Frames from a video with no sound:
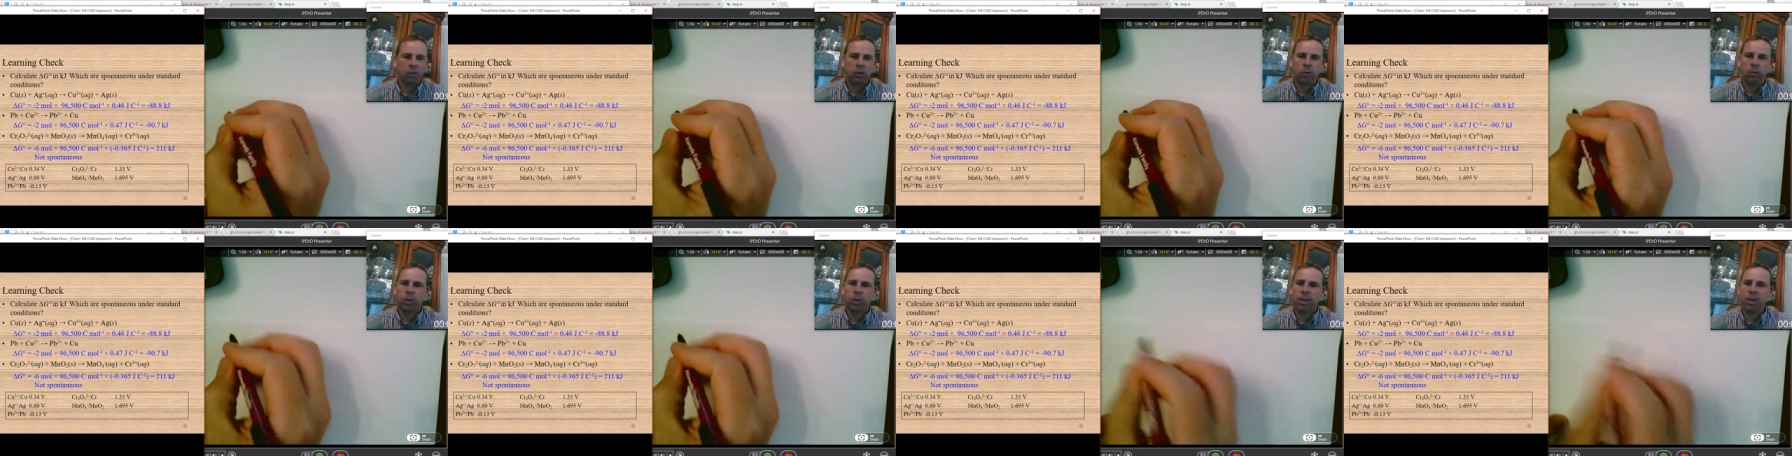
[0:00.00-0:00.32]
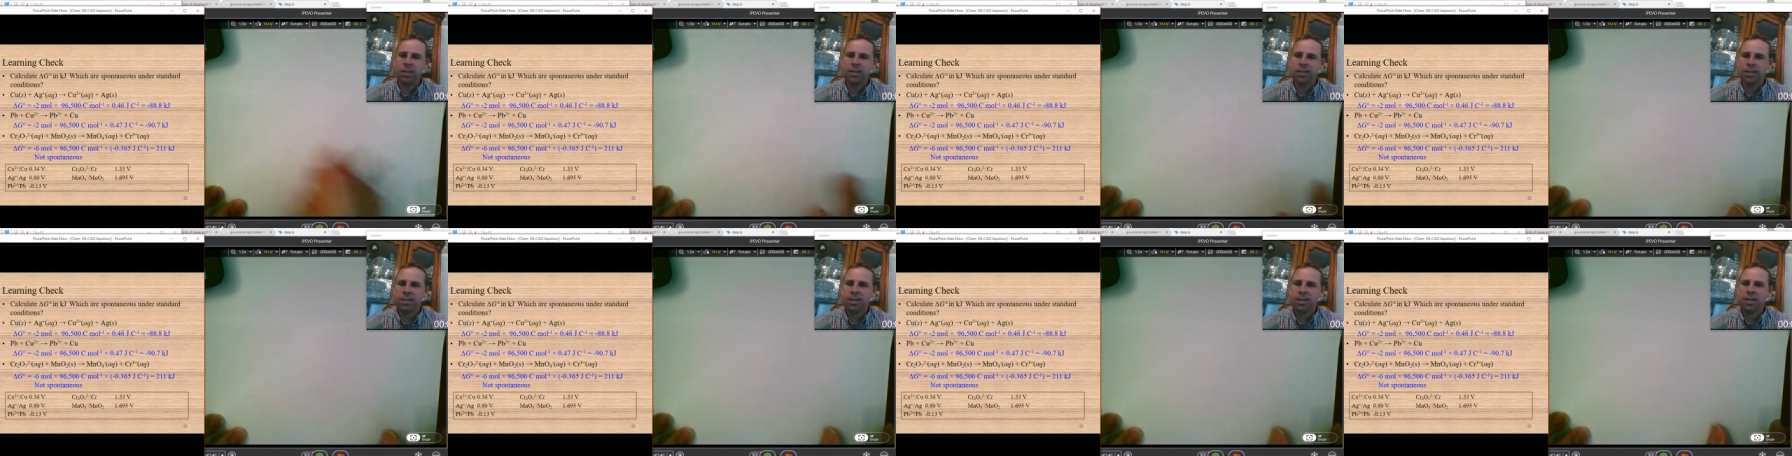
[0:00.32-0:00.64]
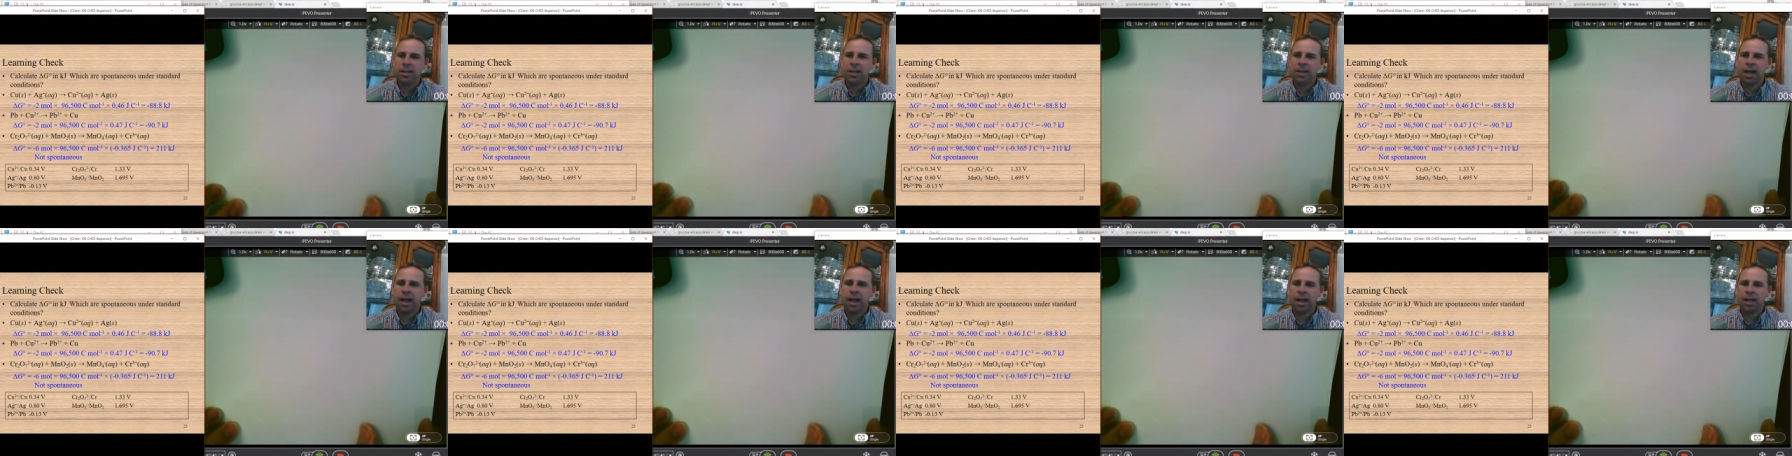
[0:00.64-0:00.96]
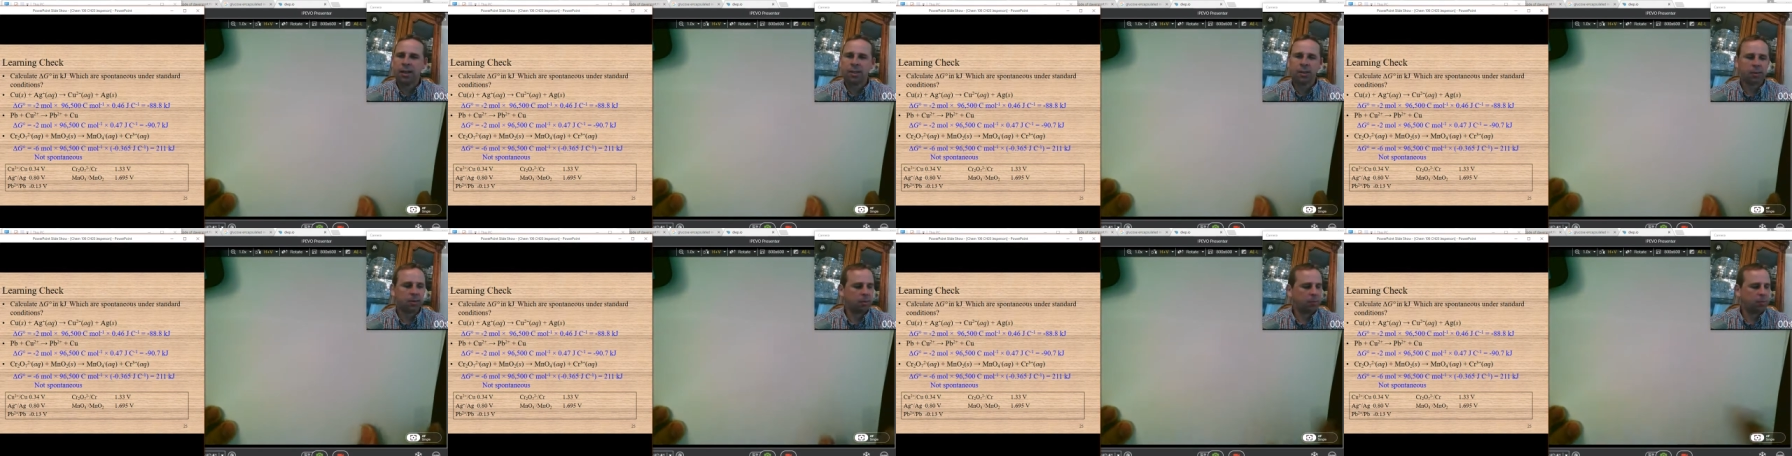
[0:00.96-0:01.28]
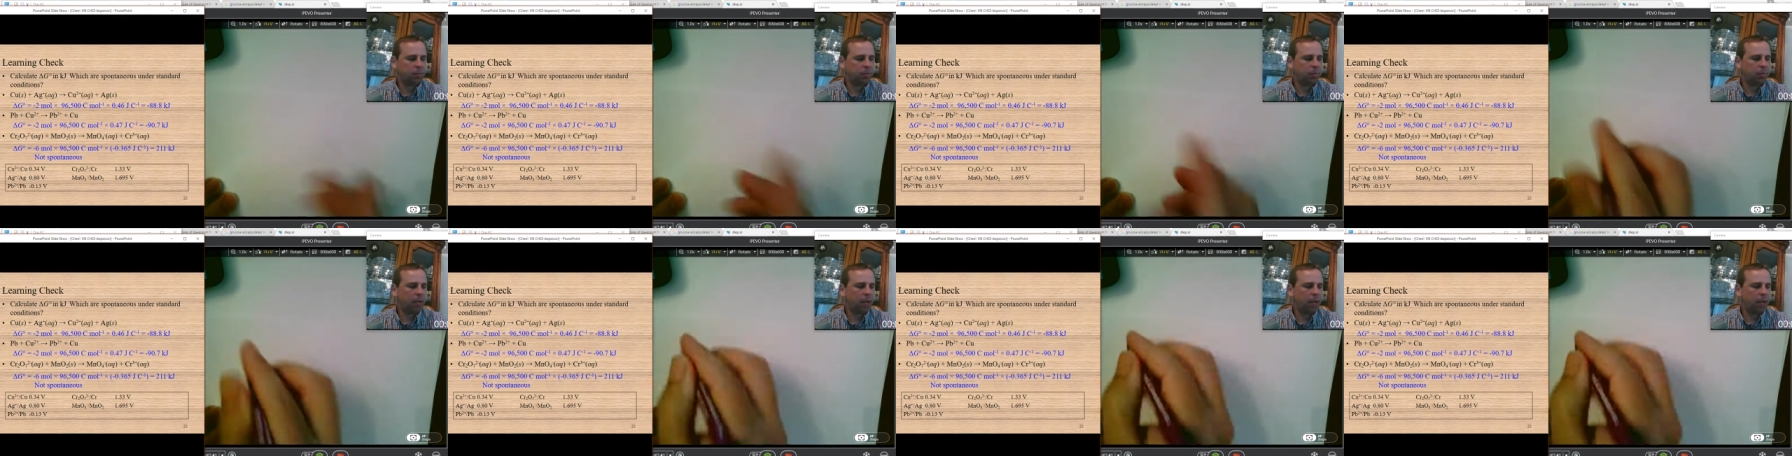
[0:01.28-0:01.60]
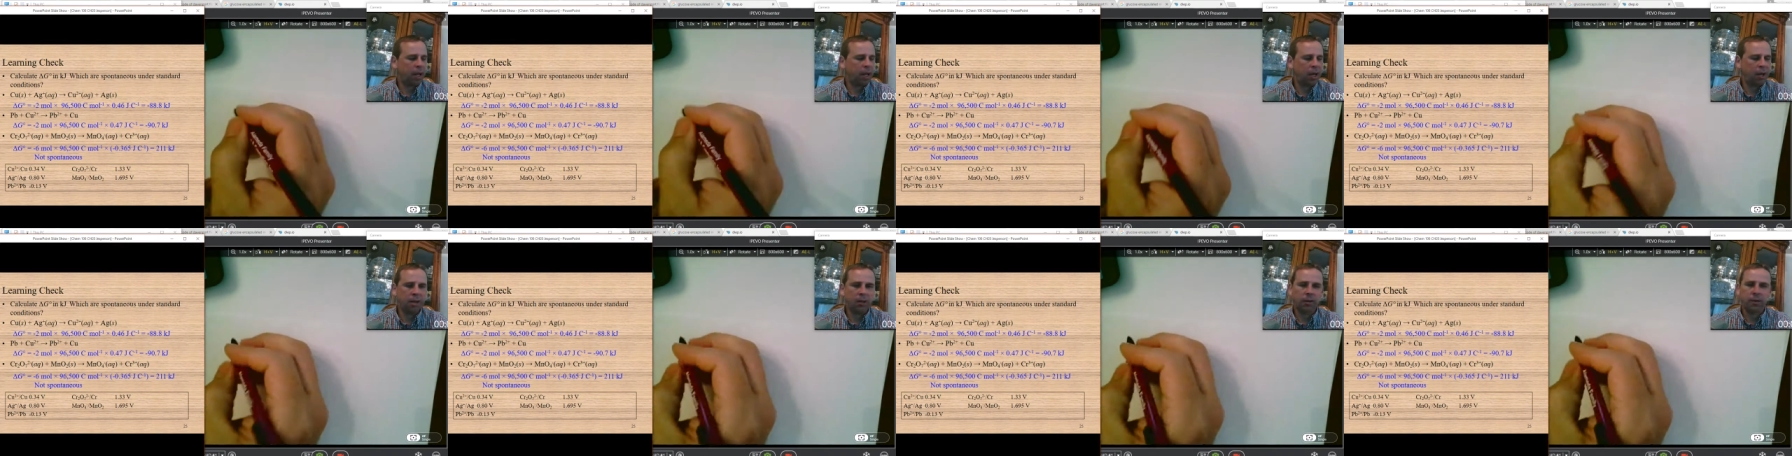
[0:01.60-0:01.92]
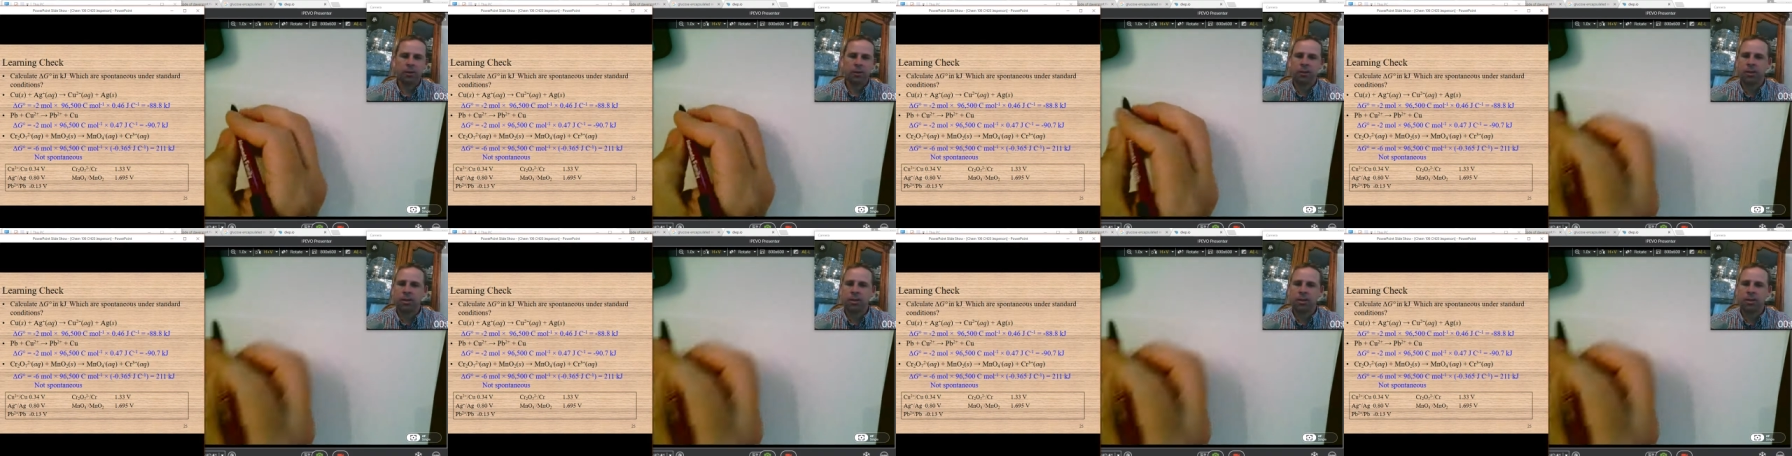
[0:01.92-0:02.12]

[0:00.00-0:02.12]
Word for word: We can see that by